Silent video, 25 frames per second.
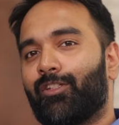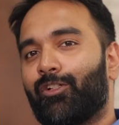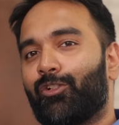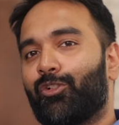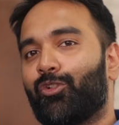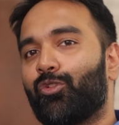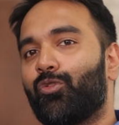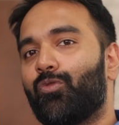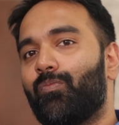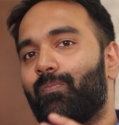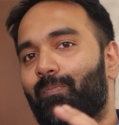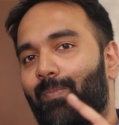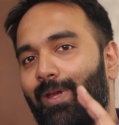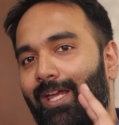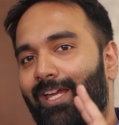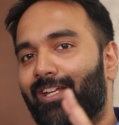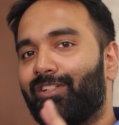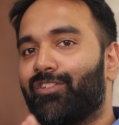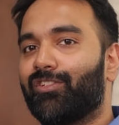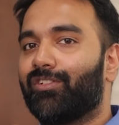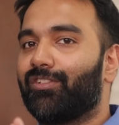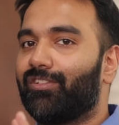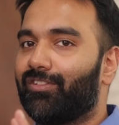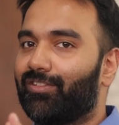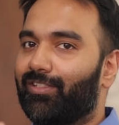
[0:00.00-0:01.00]
the two
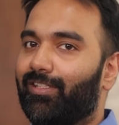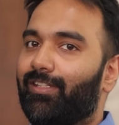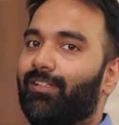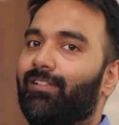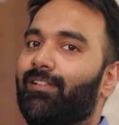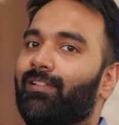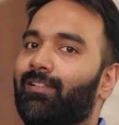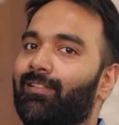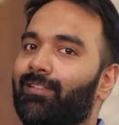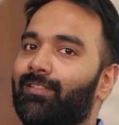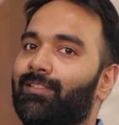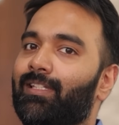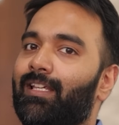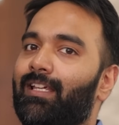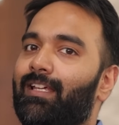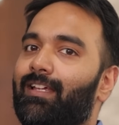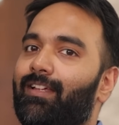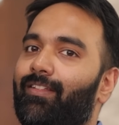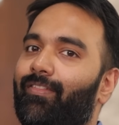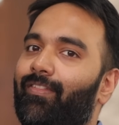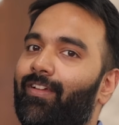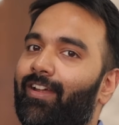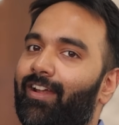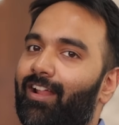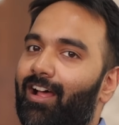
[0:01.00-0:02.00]
major skills
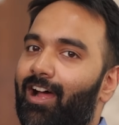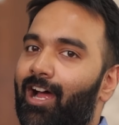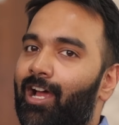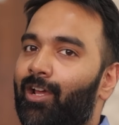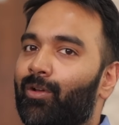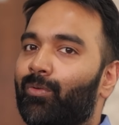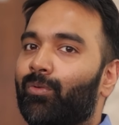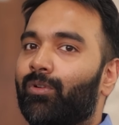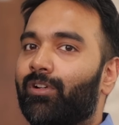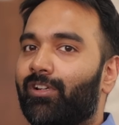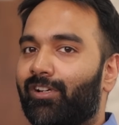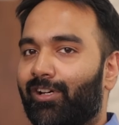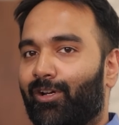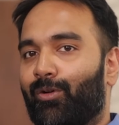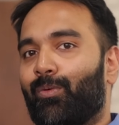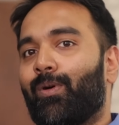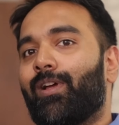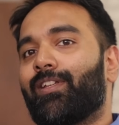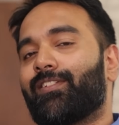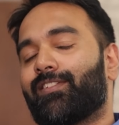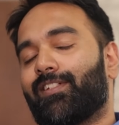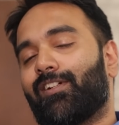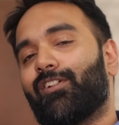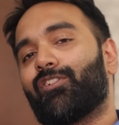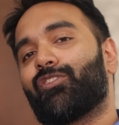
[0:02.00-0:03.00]
that I would
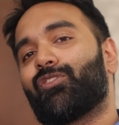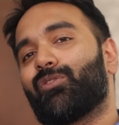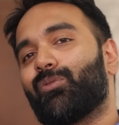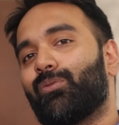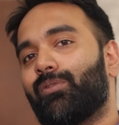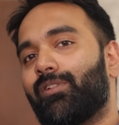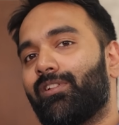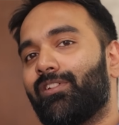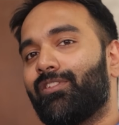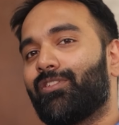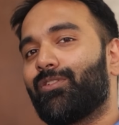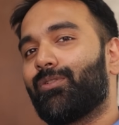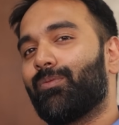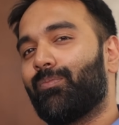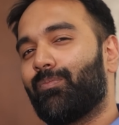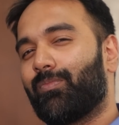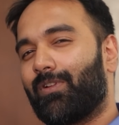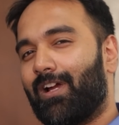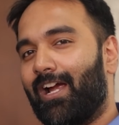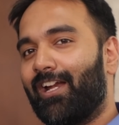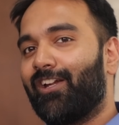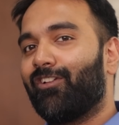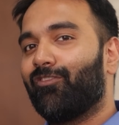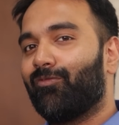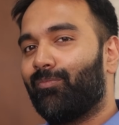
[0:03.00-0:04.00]
request our students to
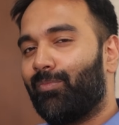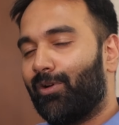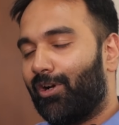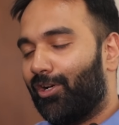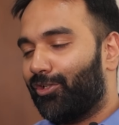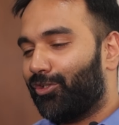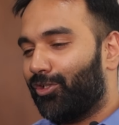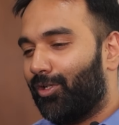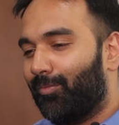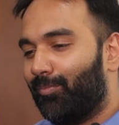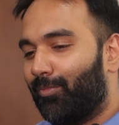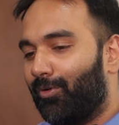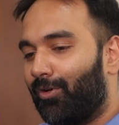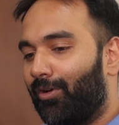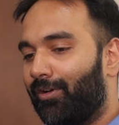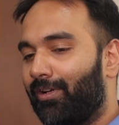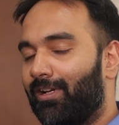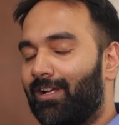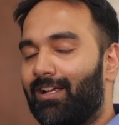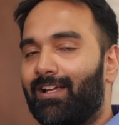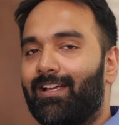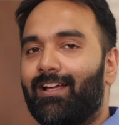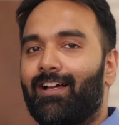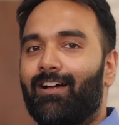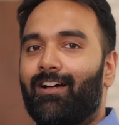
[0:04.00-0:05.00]
kind of brush up on
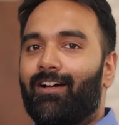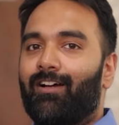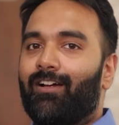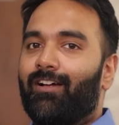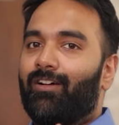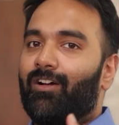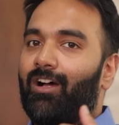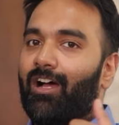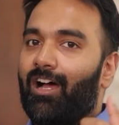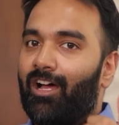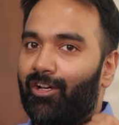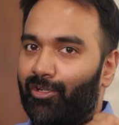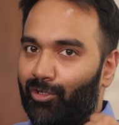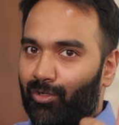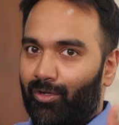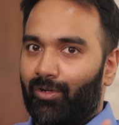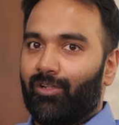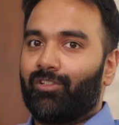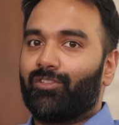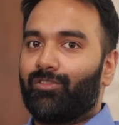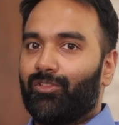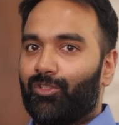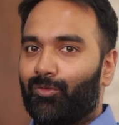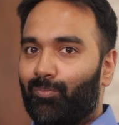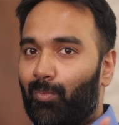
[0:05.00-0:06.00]
are
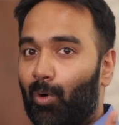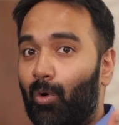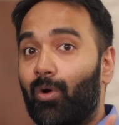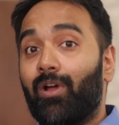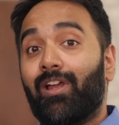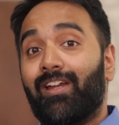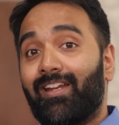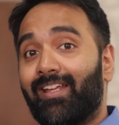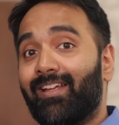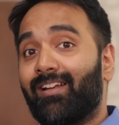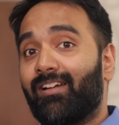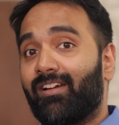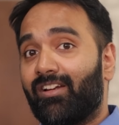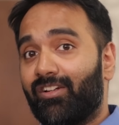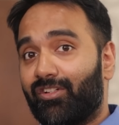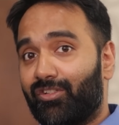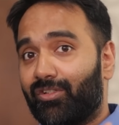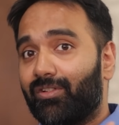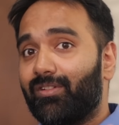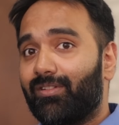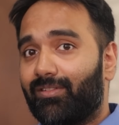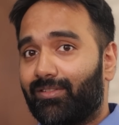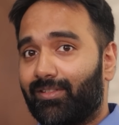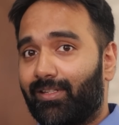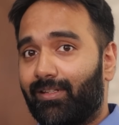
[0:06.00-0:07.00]
your spoken
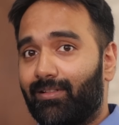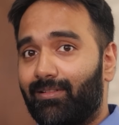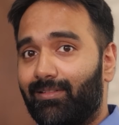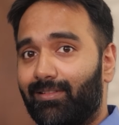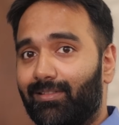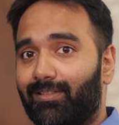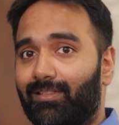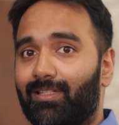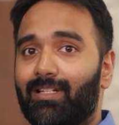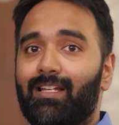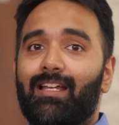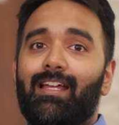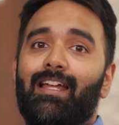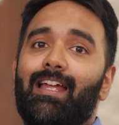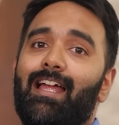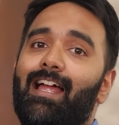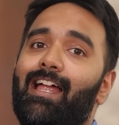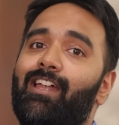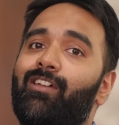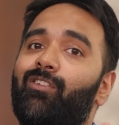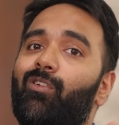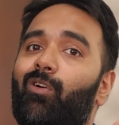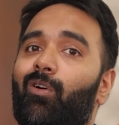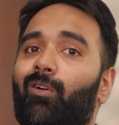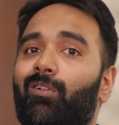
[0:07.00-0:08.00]
English skills,
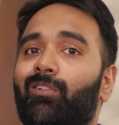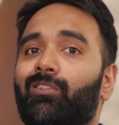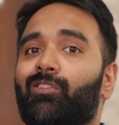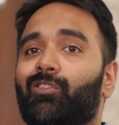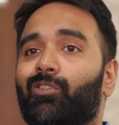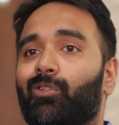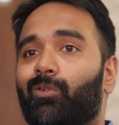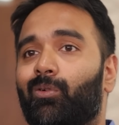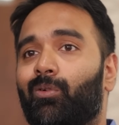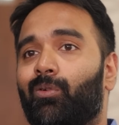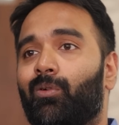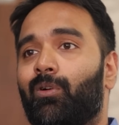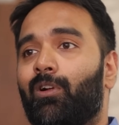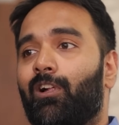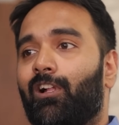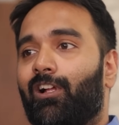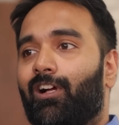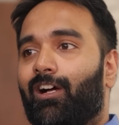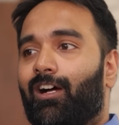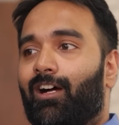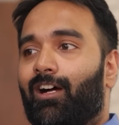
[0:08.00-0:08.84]
and also